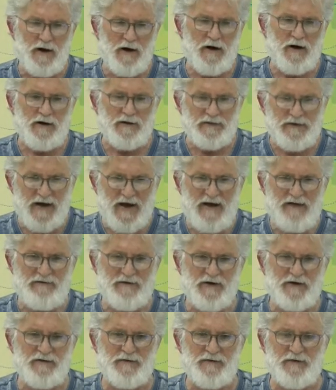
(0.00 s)

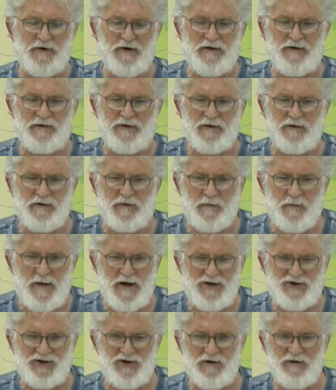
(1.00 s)
David, for instance,
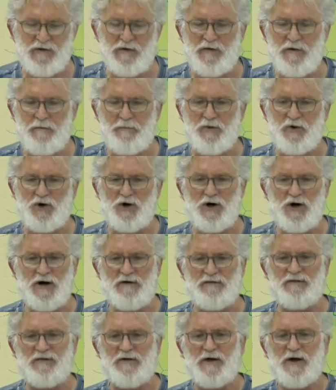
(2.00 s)
mentions the book
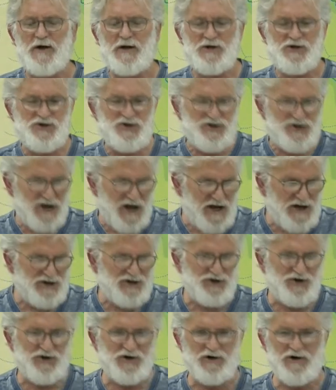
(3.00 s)
of
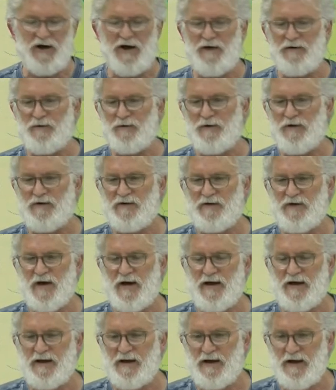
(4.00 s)
Jasher, as we
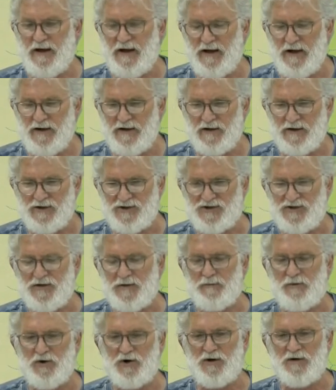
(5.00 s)
say in English, the
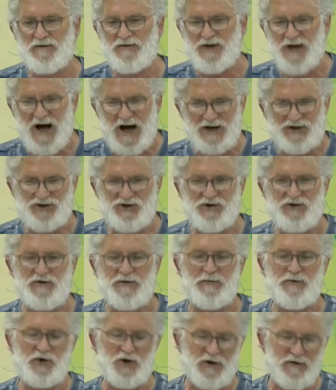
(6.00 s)
book of Yasher, the
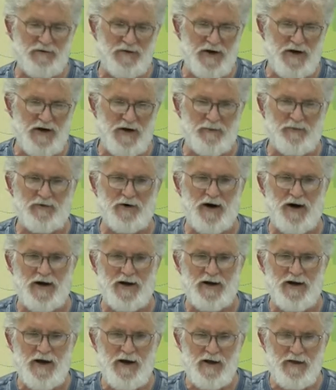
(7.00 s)
book of the upright.
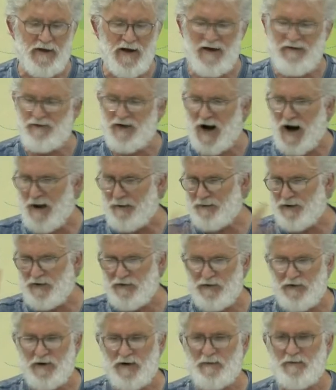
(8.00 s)
They have copies
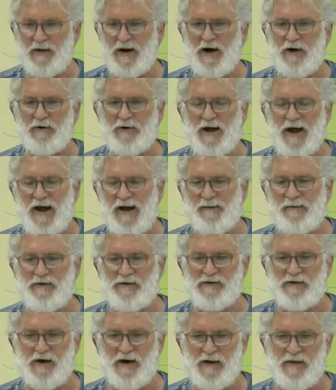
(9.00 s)
you can buy on
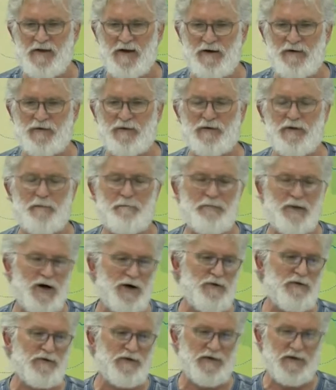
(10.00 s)
Amazon that are
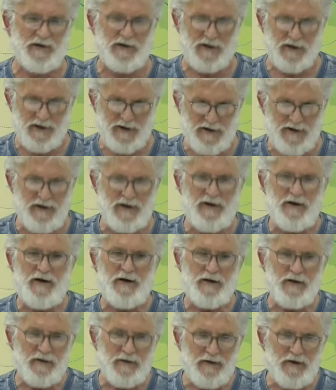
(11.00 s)
supposedly
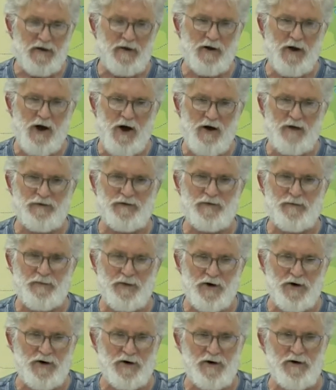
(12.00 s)
the lost
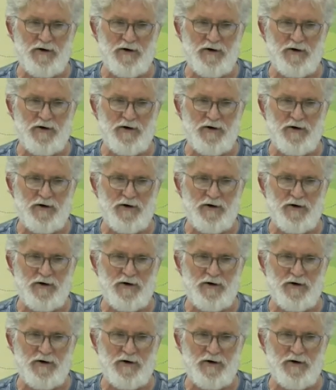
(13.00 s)
book.